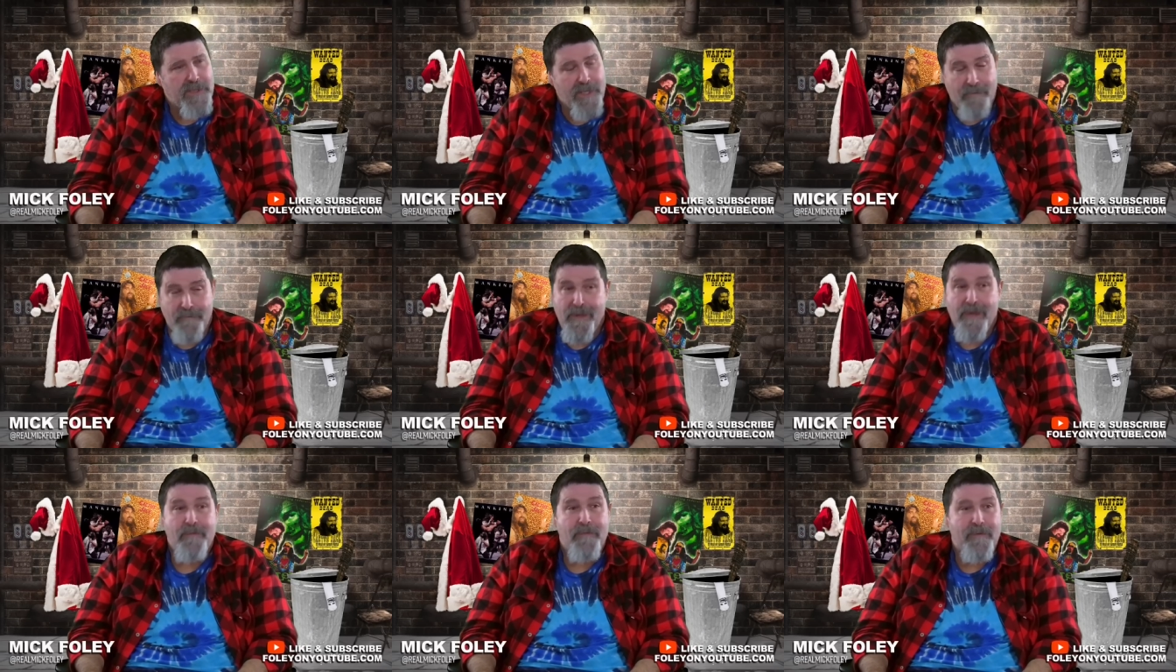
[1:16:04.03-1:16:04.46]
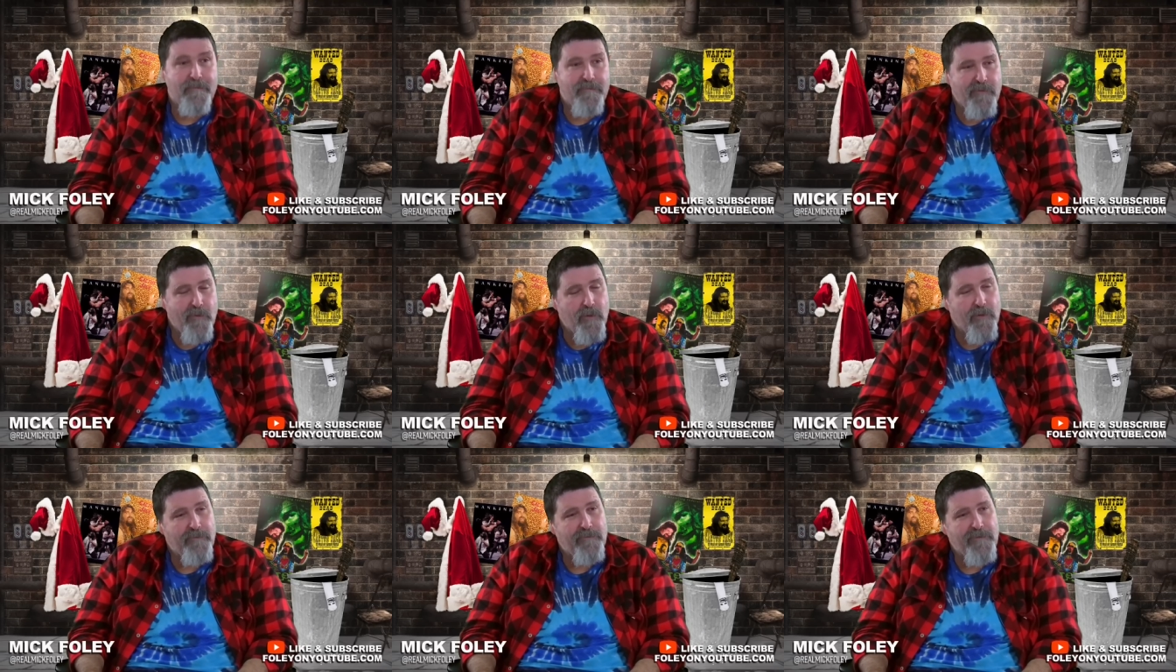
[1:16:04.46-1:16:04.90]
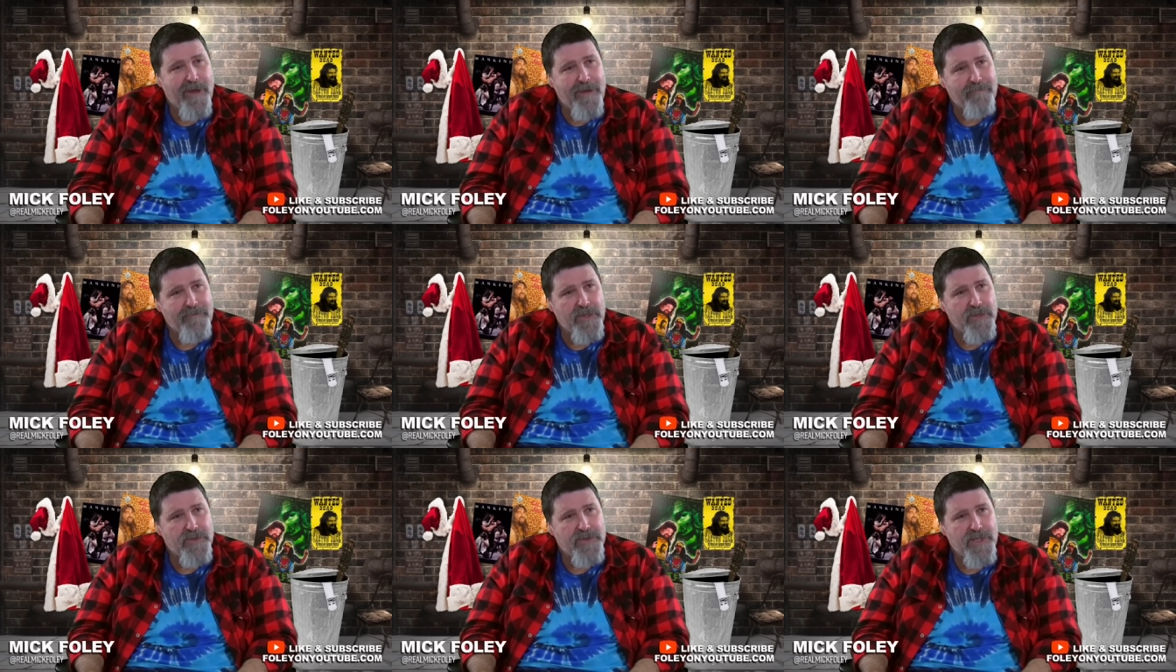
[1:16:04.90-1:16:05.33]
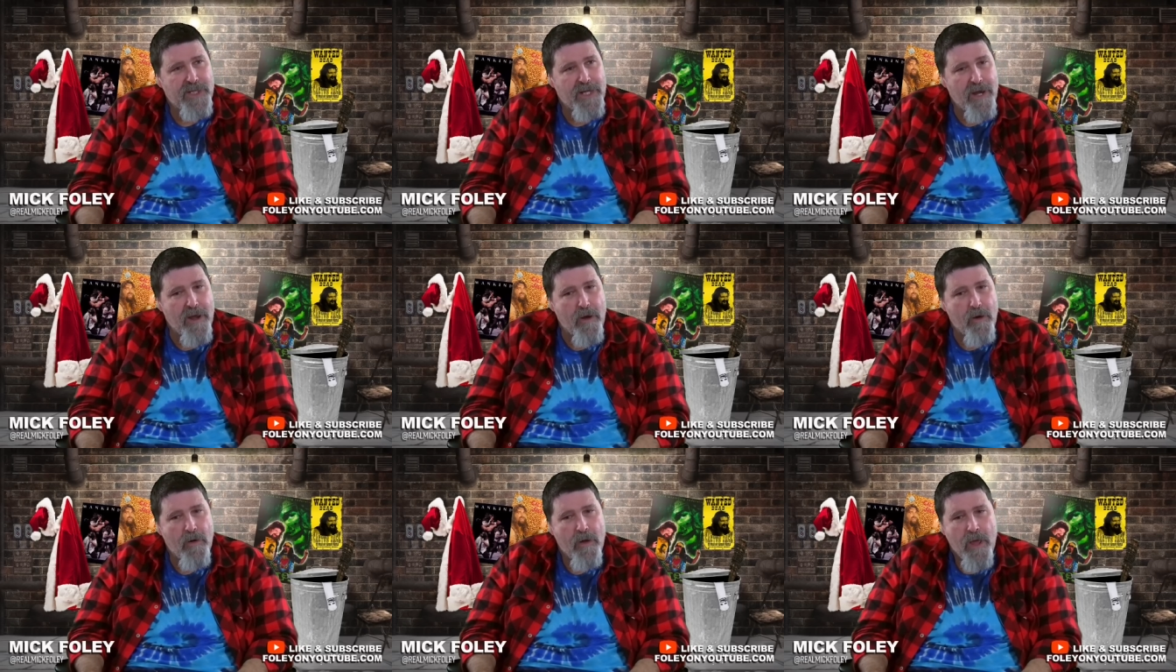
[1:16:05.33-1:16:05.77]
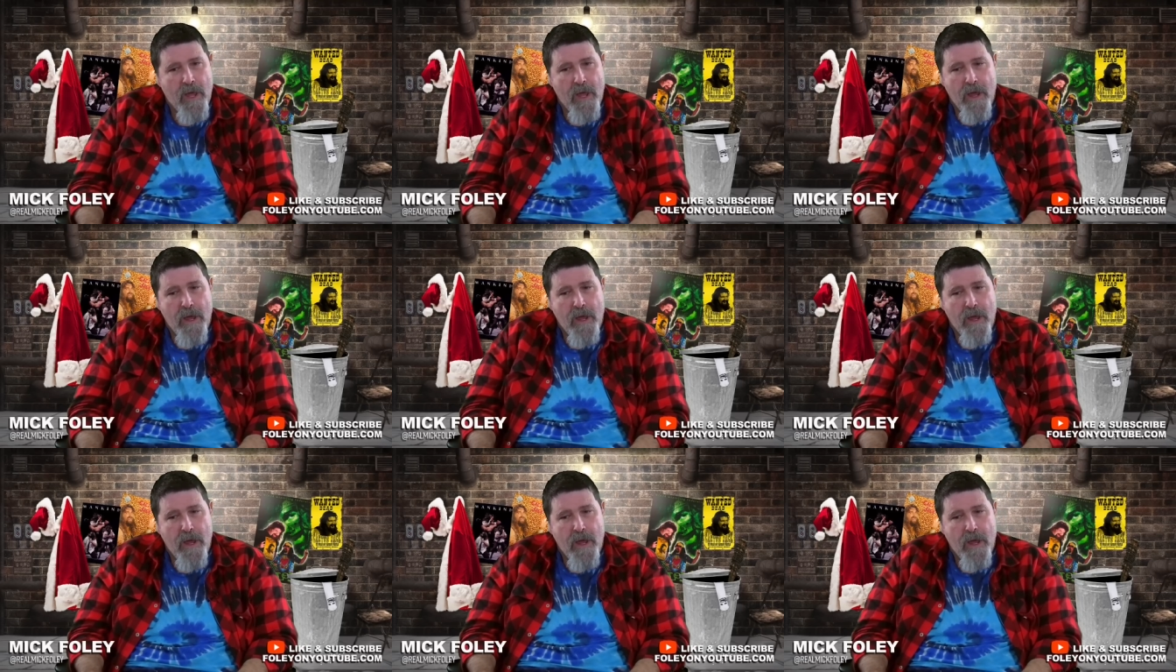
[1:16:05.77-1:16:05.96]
That may have been four or five years ago,